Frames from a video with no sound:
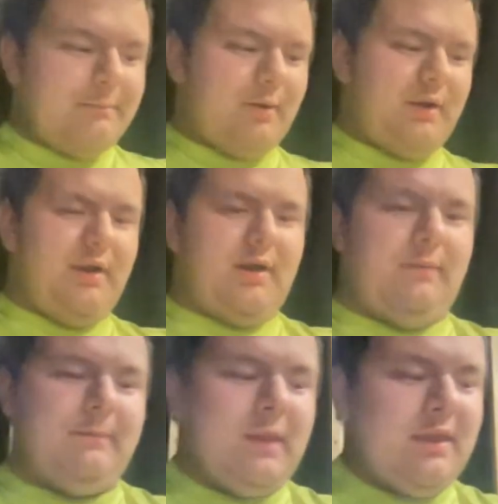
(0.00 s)
But
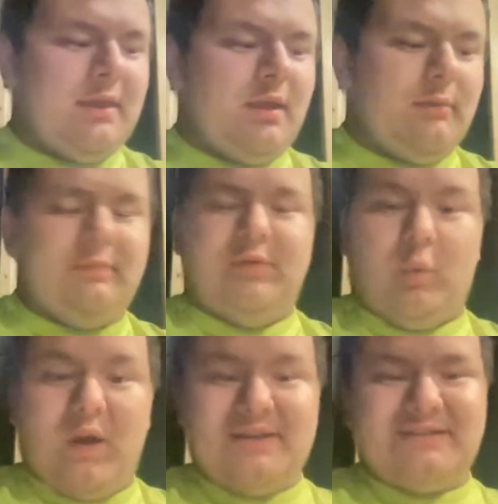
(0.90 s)
the
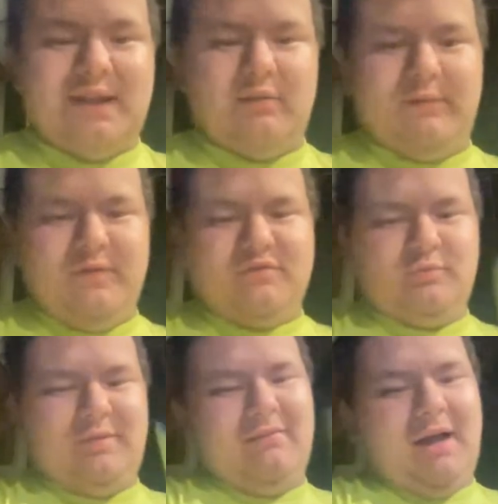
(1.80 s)
Wednesday reviews
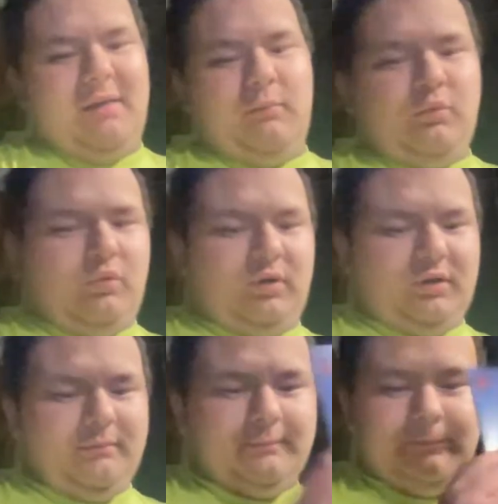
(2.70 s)
will be a lot
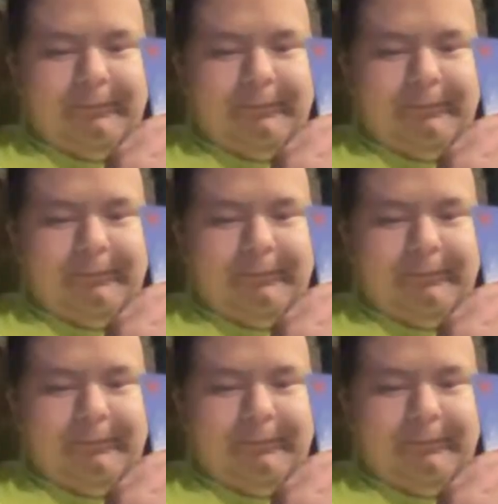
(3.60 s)
more